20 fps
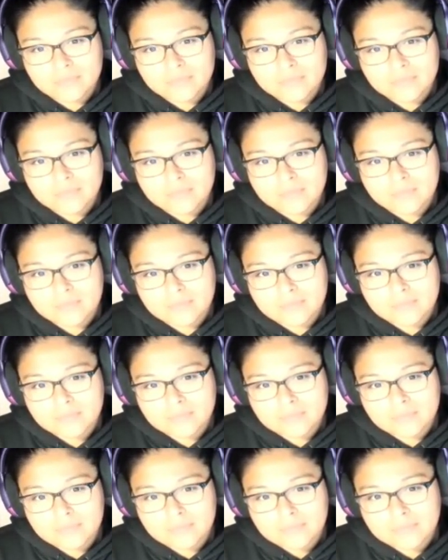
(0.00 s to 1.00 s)

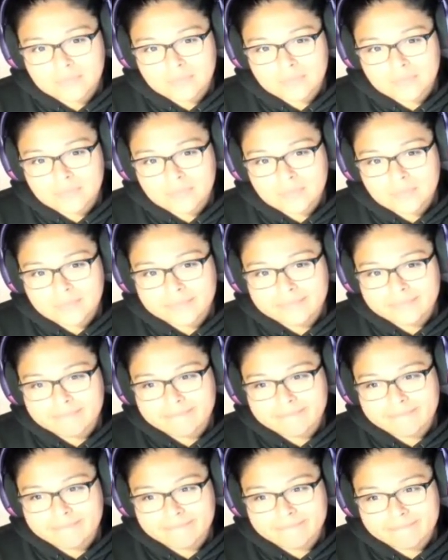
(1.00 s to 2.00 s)

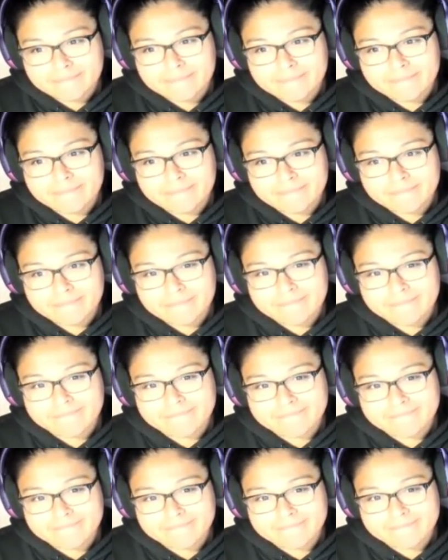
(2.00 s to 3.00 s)

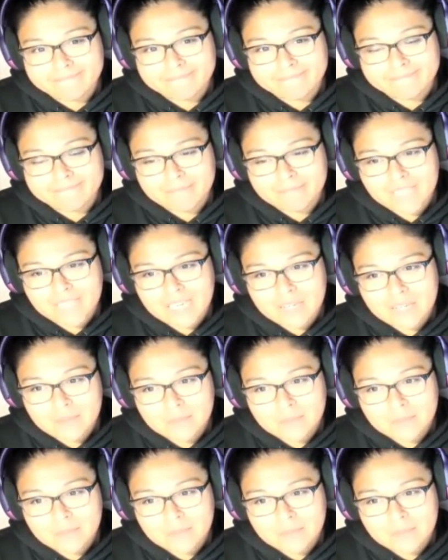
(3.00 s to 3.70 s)
(not speaking)